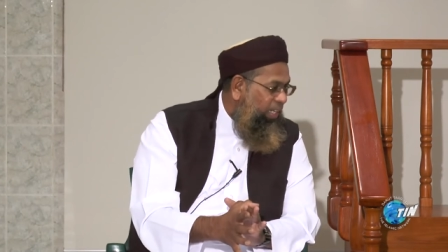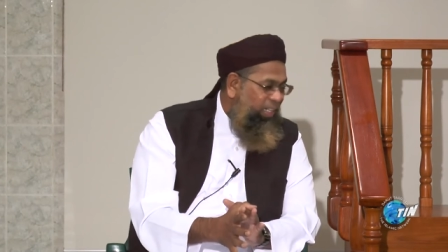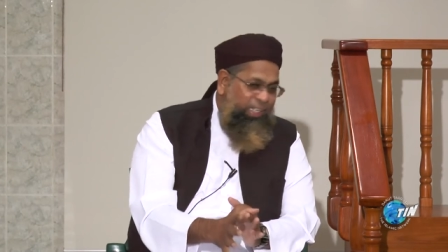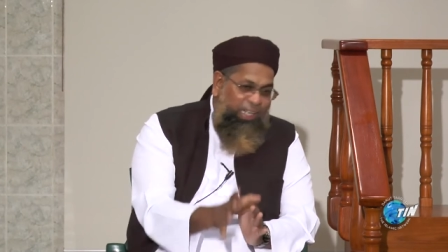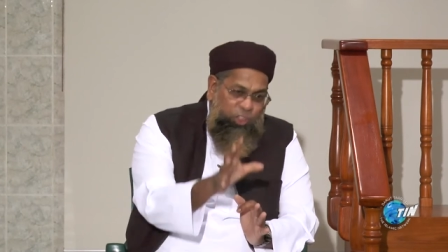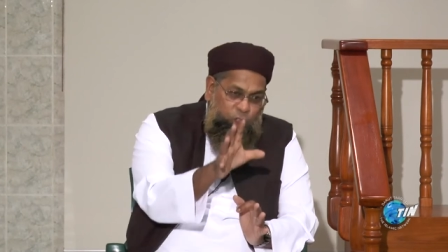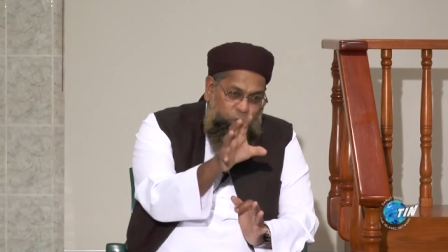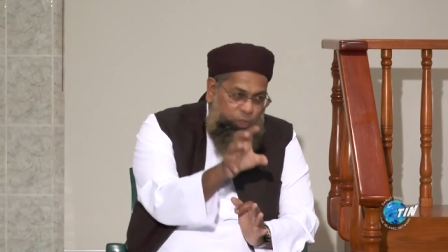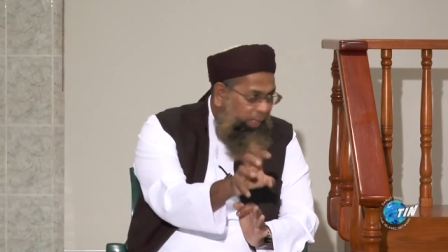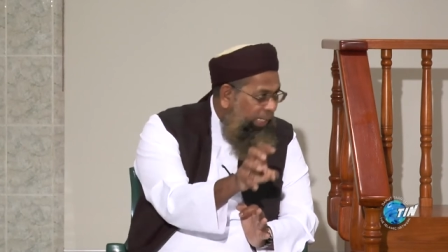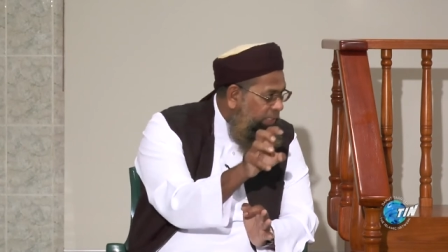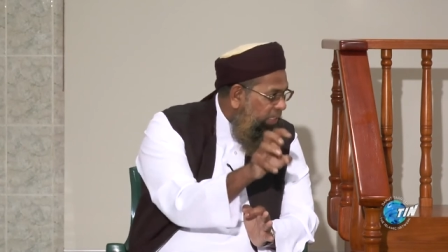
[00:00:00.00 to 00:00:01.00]
that
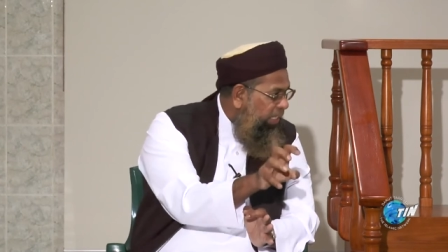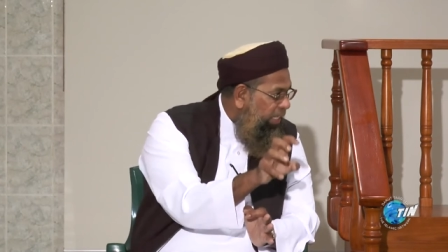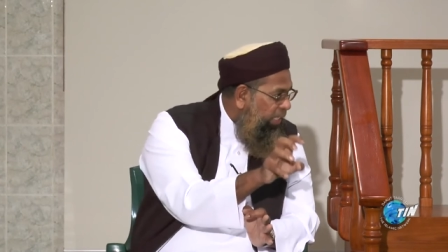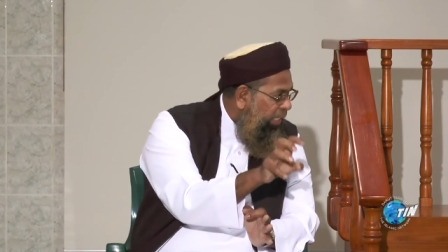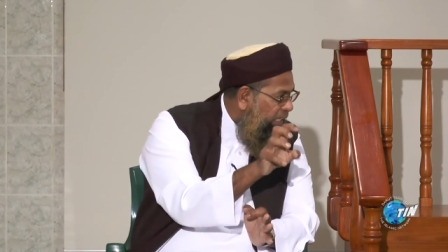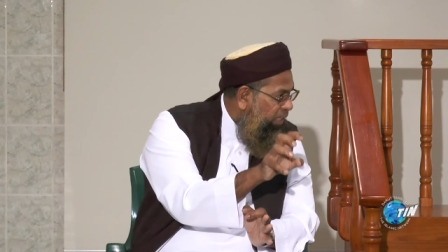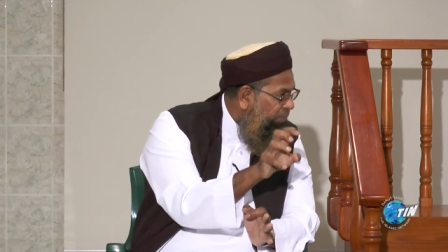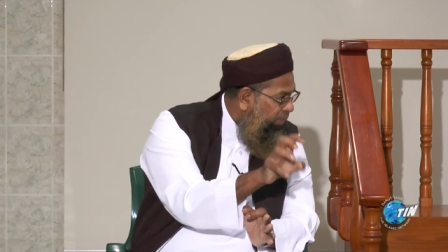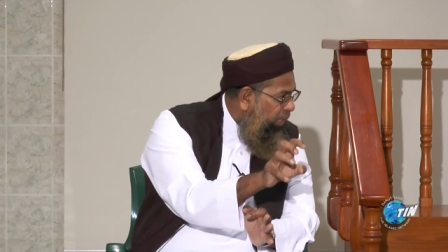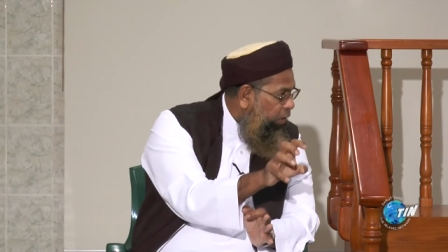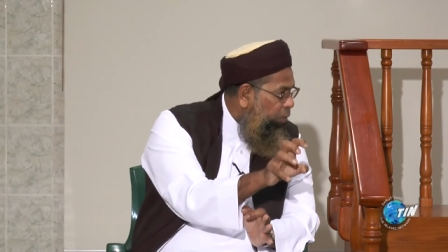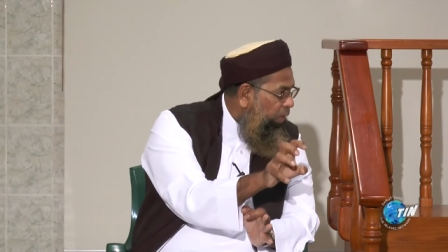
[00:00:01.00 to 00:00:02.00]
trait in an
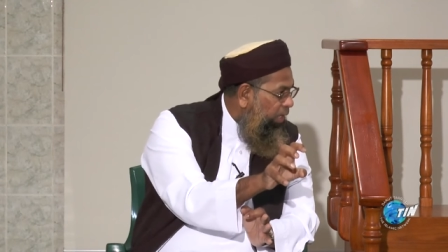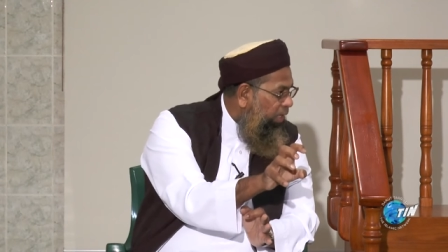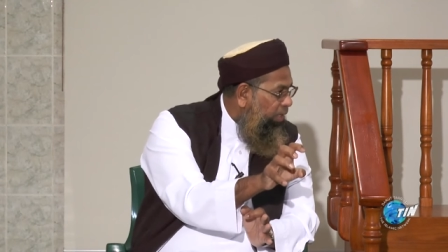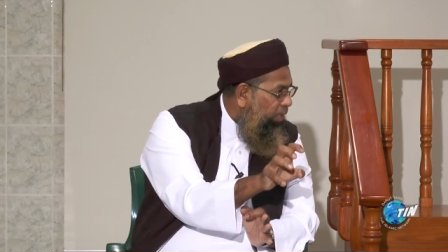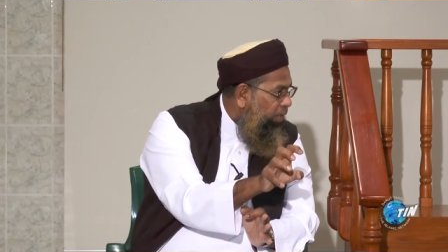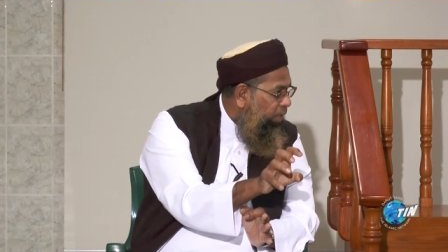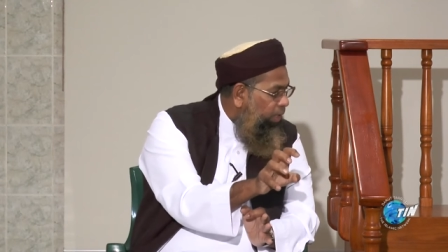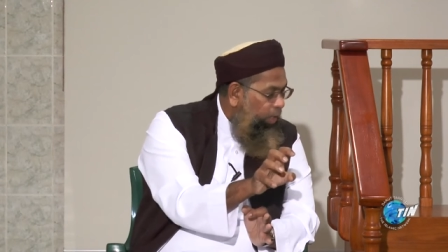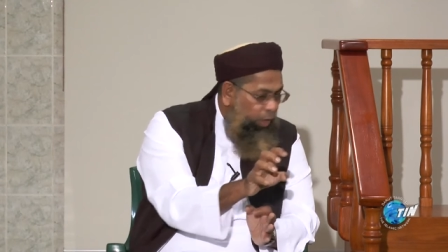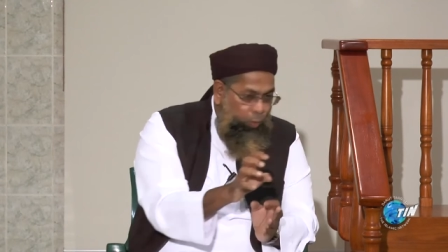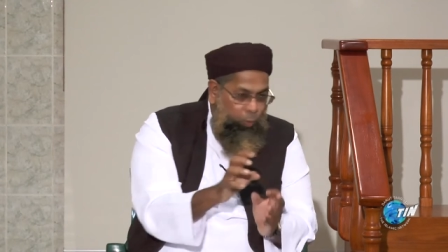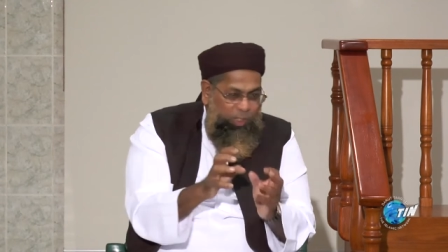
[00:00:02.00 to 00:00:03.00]
individual
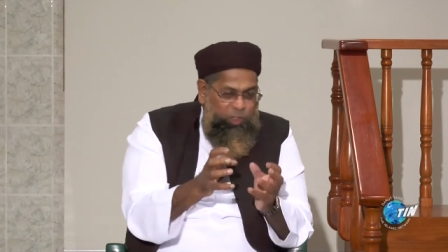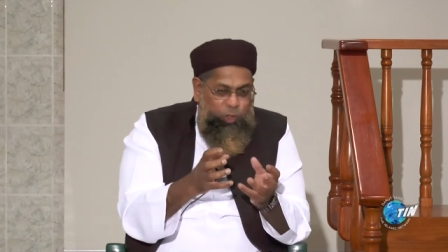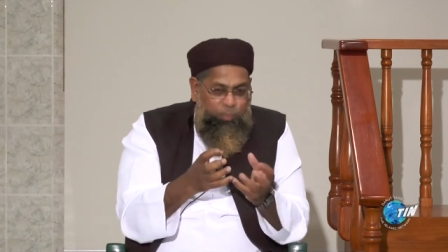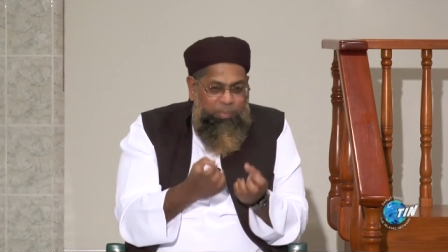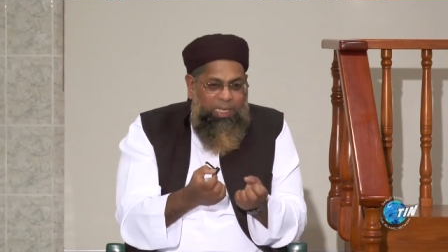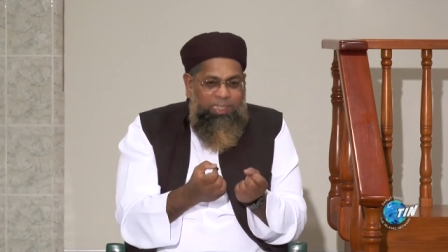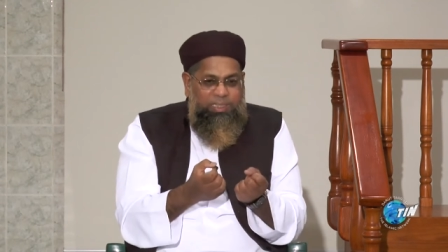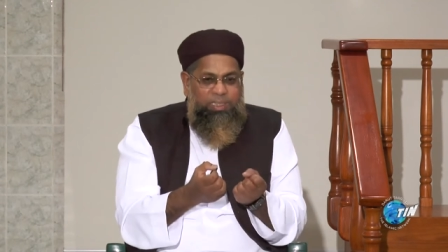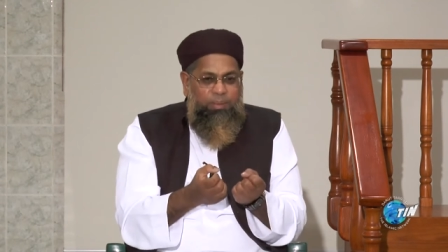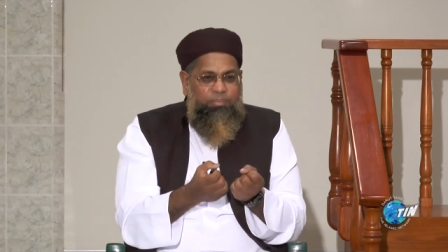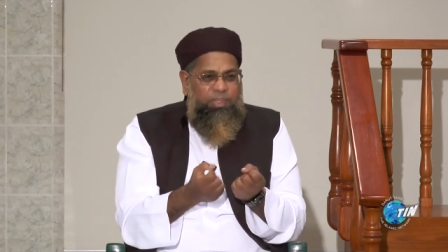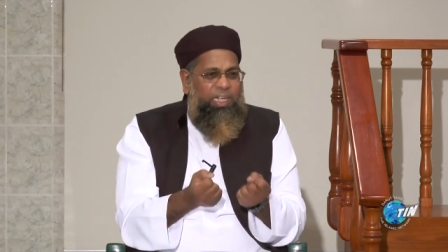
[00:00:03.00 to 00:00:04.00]
which makes
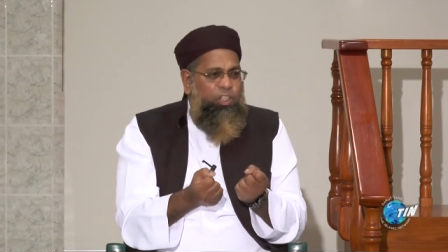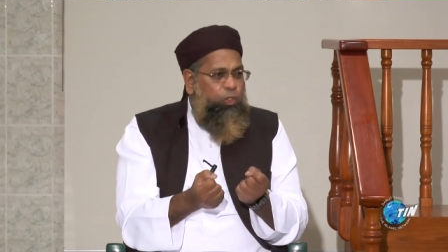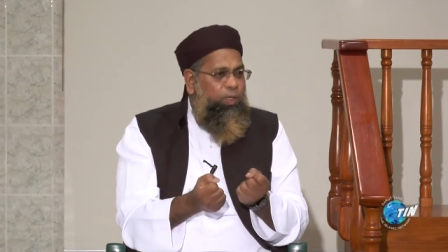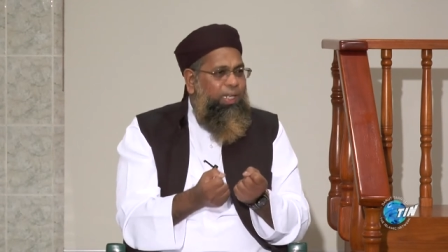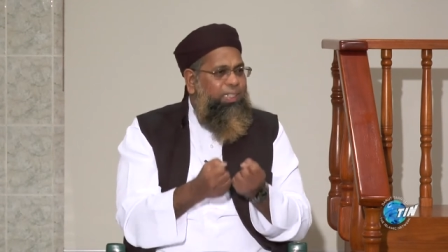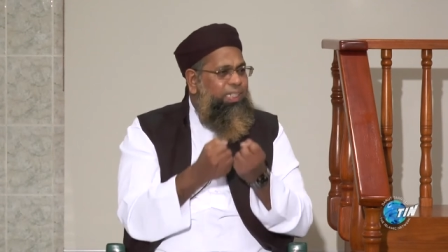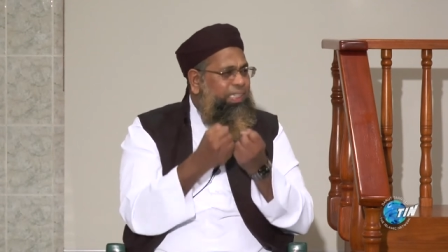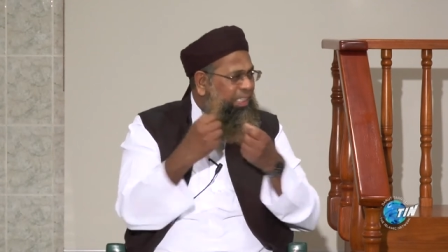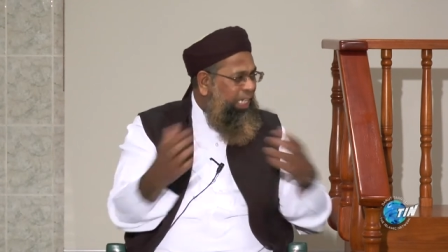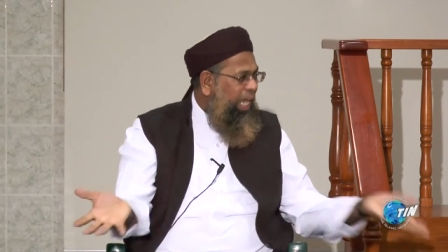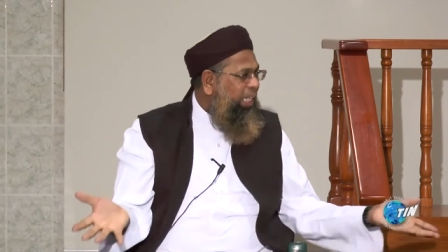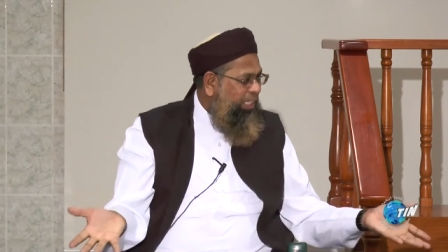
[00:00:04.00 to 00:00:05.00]
him naturally
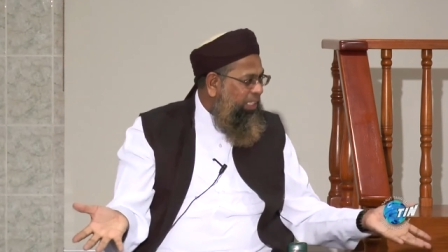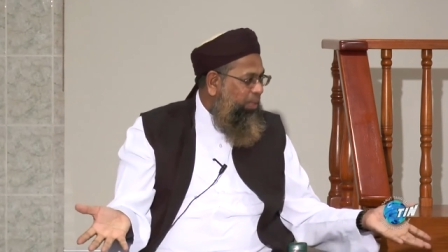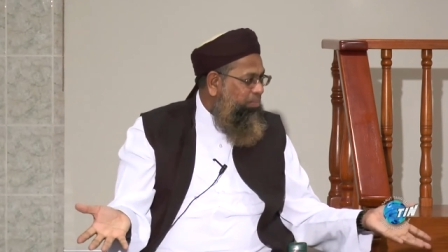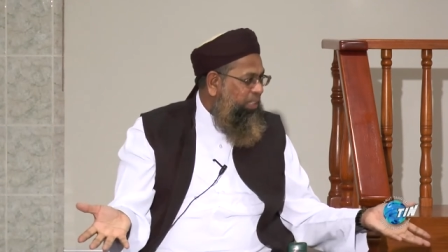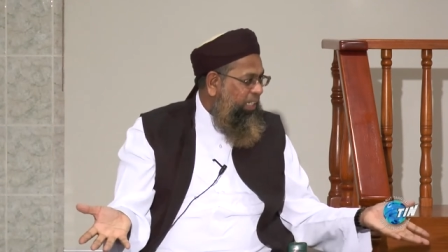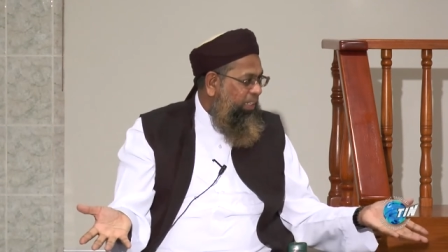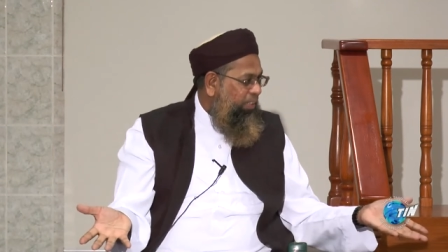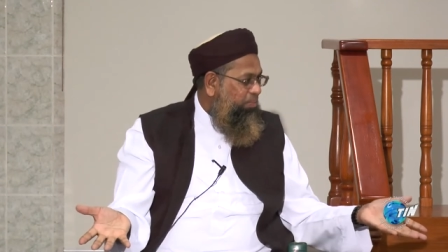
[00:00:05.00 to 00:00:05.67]
dislike something,